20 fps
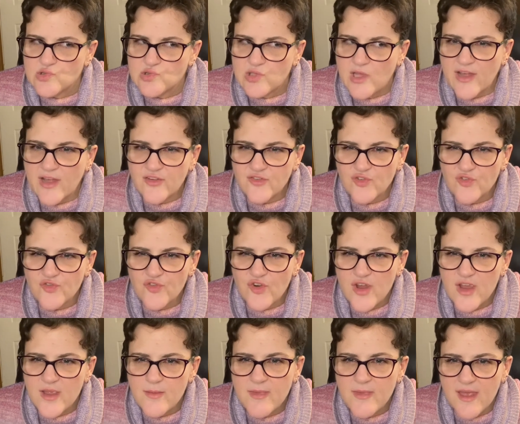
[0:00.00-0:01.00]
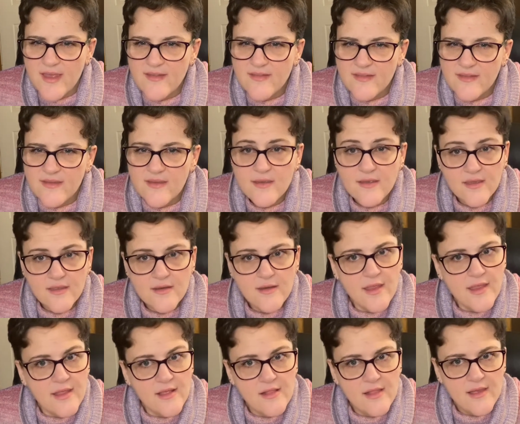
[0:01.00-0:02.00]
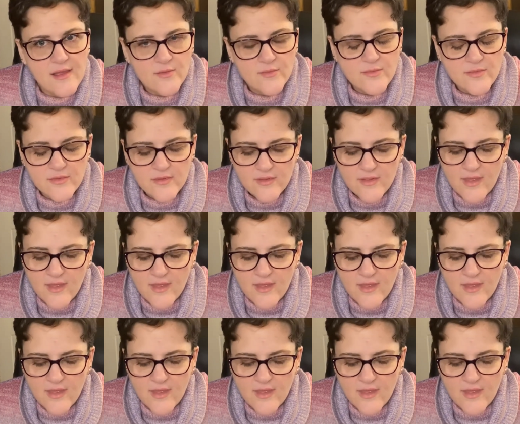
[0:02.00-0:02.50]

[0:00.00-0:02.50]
extra frame Gacy, again, hate clowns,